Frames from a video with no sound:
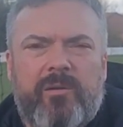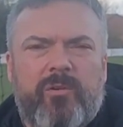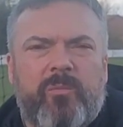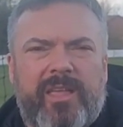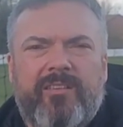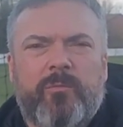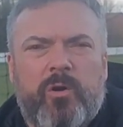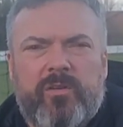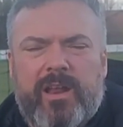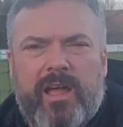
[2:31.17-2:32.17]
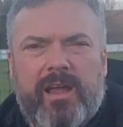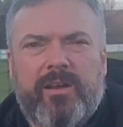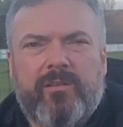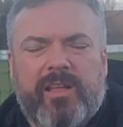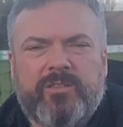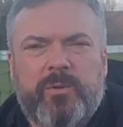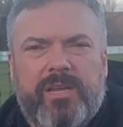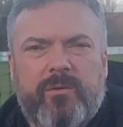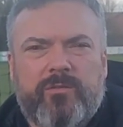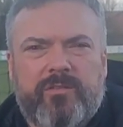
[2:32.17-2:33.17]
And he probably is more of a nine, and last week
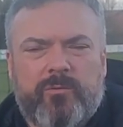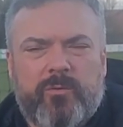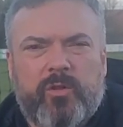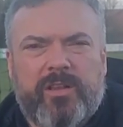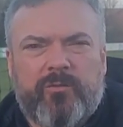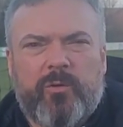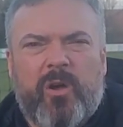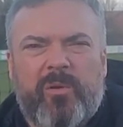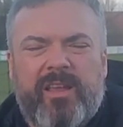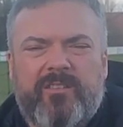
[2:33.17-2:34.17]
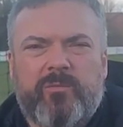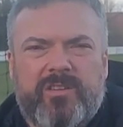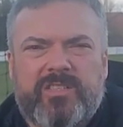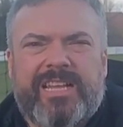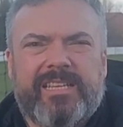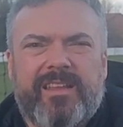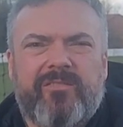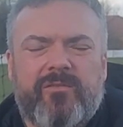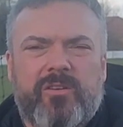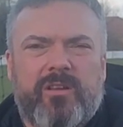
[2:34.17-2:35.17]
we were looking to accommodate something slightly
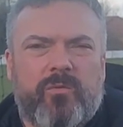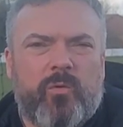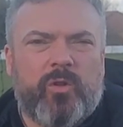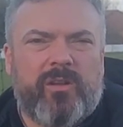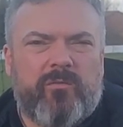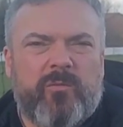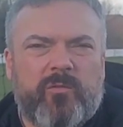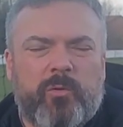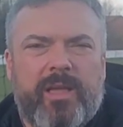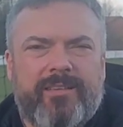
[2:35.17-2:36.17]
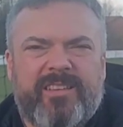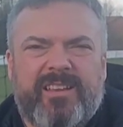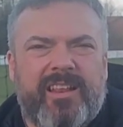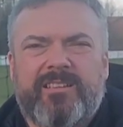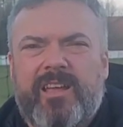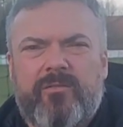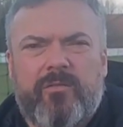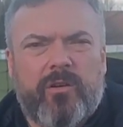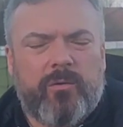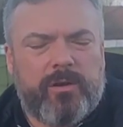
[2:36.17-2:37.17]
different, and we were looking for him to play as like an inside
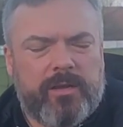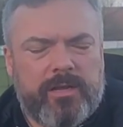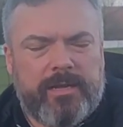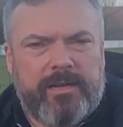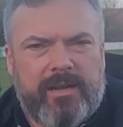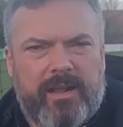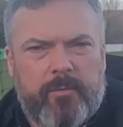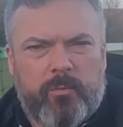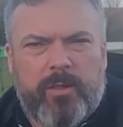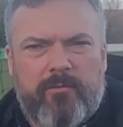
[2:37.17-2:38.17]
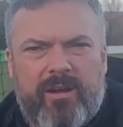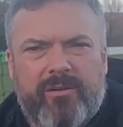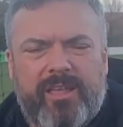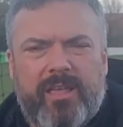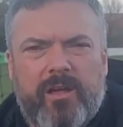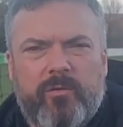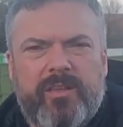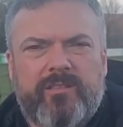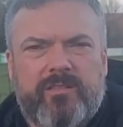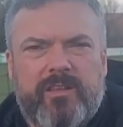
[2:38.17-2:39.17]
forward and play around Keogh.
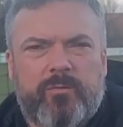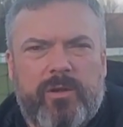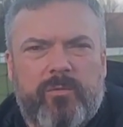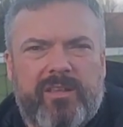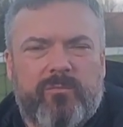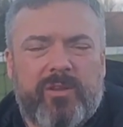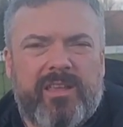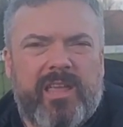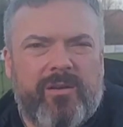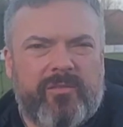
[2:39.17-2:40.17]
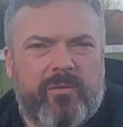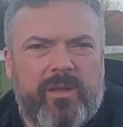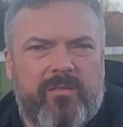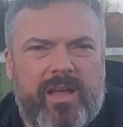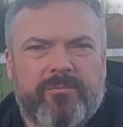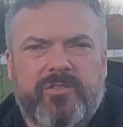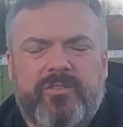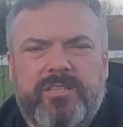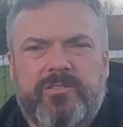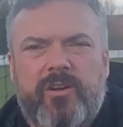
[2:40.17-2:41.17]
This week with Keogh having a bit of a
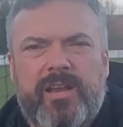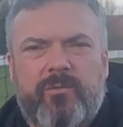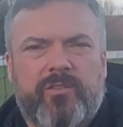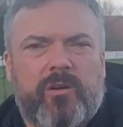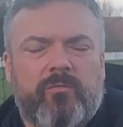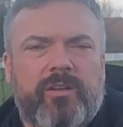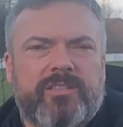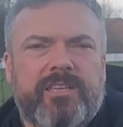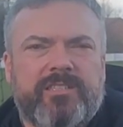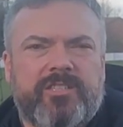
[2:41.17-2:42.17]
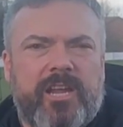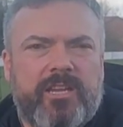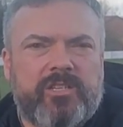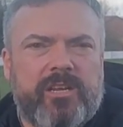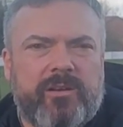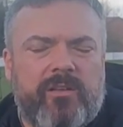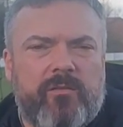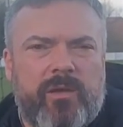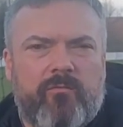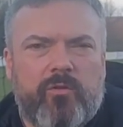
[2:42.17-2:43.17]
hamstring strain, it was an obvious thing to change it and give
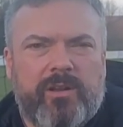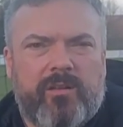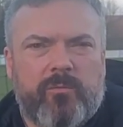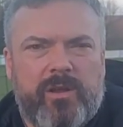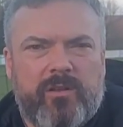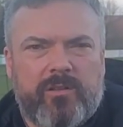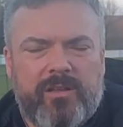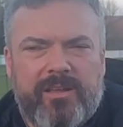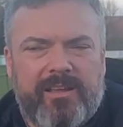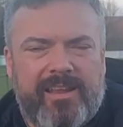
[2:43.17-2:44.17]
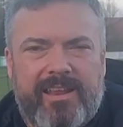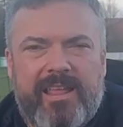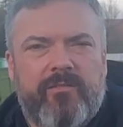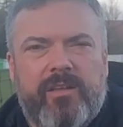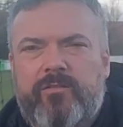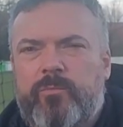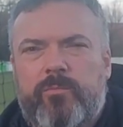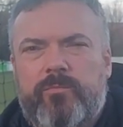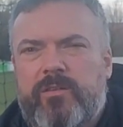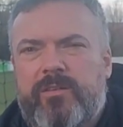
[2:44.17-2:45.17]
him that run down the middle. He never gives
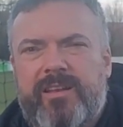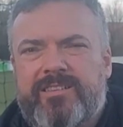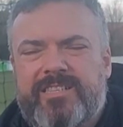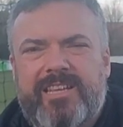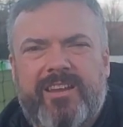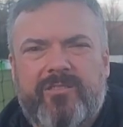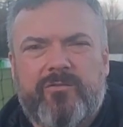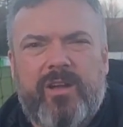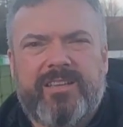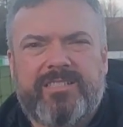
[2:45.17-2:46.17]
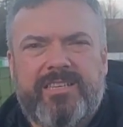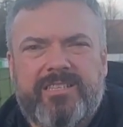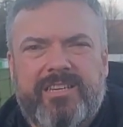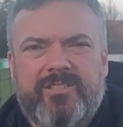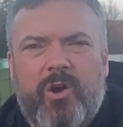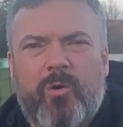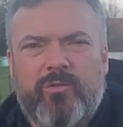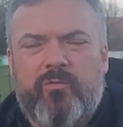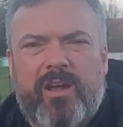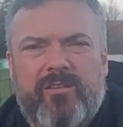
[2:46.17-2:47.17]
defenders a second's rest. He's
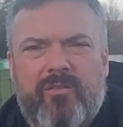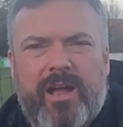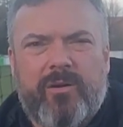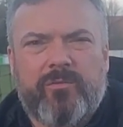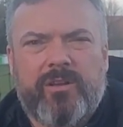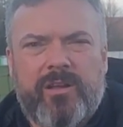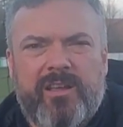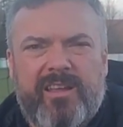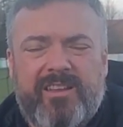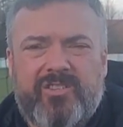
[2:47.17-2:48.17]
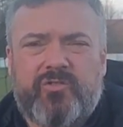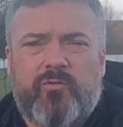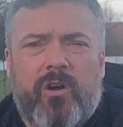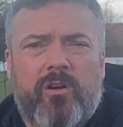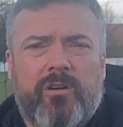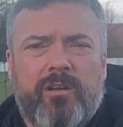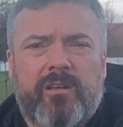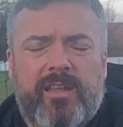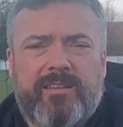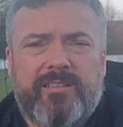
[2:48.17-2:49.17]
always riding around. He's strong.
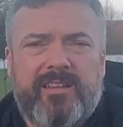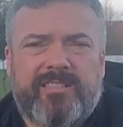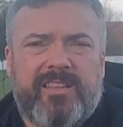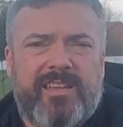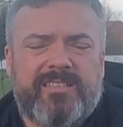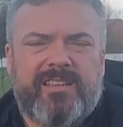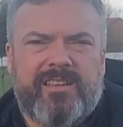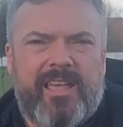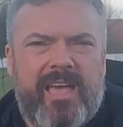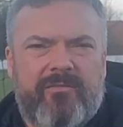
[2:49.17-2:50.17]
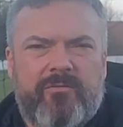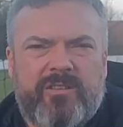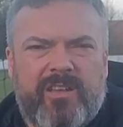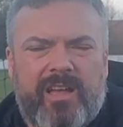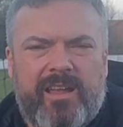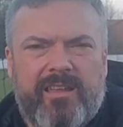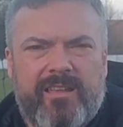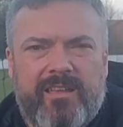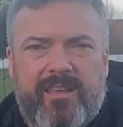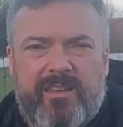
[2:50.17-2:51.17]
He's decent in the air for his height.
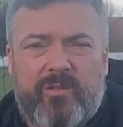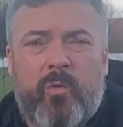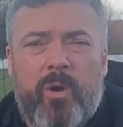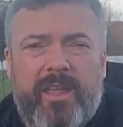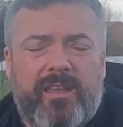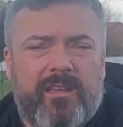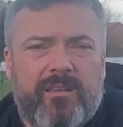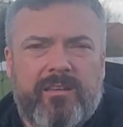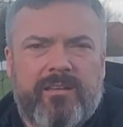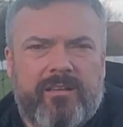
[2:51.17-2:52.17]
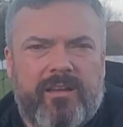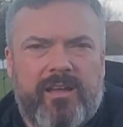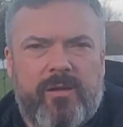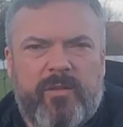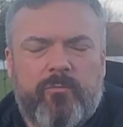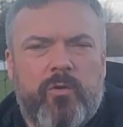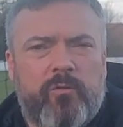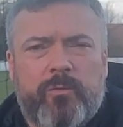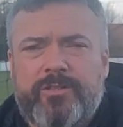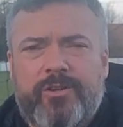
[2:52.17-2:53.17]
He's quick. His
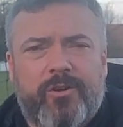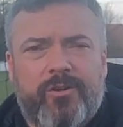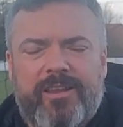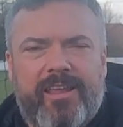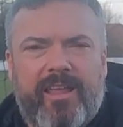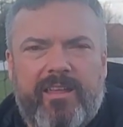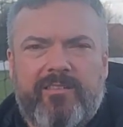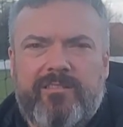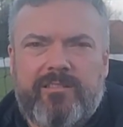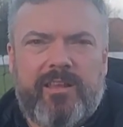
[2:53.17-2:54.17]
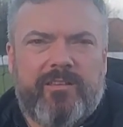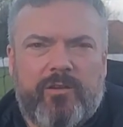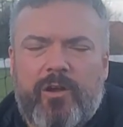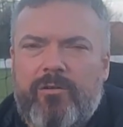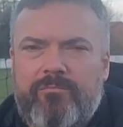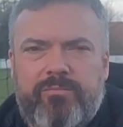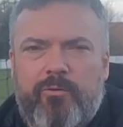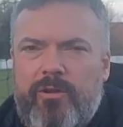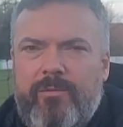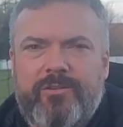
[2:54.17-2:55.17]
movement's good. He's got
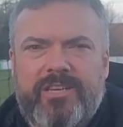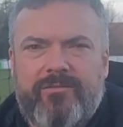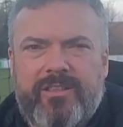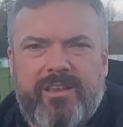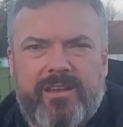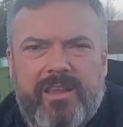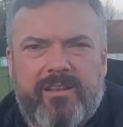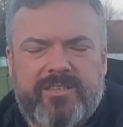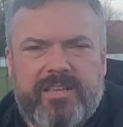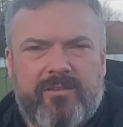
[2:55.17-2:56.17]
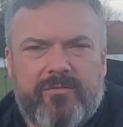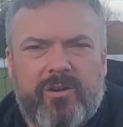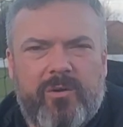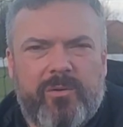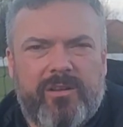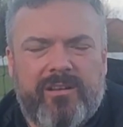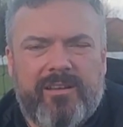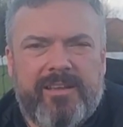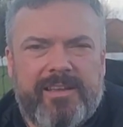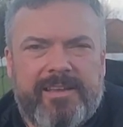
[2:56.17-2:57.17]
pretty much everything you need of a centre forward.
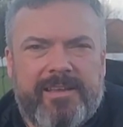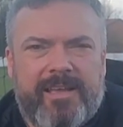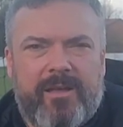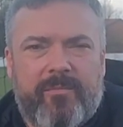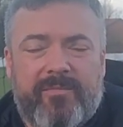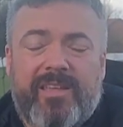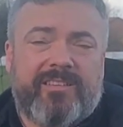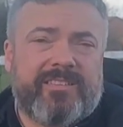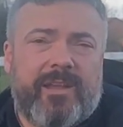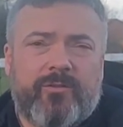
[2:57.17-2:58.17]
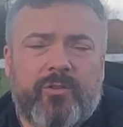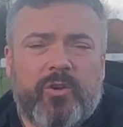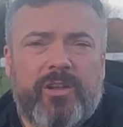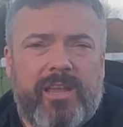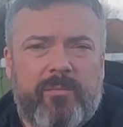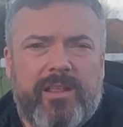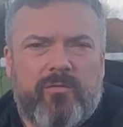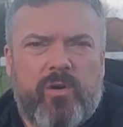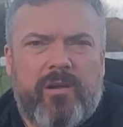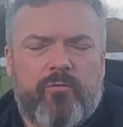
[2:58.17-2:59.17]
And as you say, he was unlucky. He made
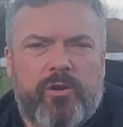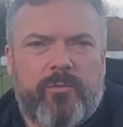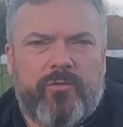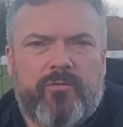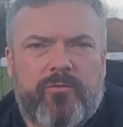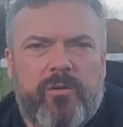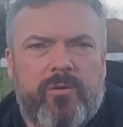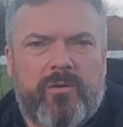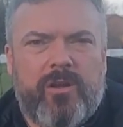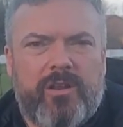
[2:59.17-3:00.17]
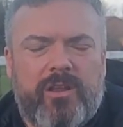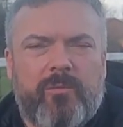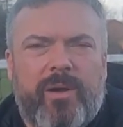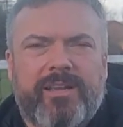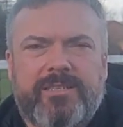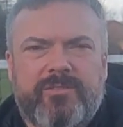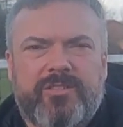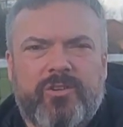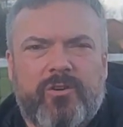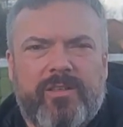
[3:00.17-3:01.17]
the right run. He was through, and you'd have backed him to
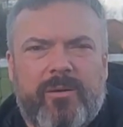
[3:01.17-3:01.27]
score